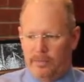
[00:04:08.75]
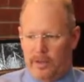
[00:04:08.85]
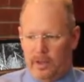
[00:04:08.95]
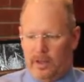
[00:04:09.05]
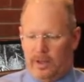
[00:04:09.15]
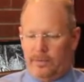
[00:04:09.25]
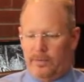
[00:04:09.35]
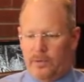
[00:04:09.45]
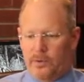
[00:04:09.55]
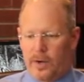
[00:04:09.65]
feeling like your
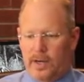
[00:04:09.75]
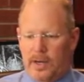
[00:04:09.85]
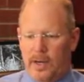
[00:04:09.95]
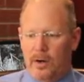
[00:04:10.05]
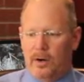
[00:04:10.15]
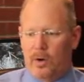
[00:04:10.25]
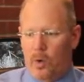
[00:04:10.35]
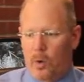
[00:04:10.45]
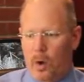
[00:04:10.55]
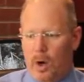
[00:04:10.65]
food's right here,
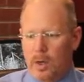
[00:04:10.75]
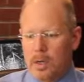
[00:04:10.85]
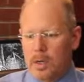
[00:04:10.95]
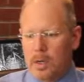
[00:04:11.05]
or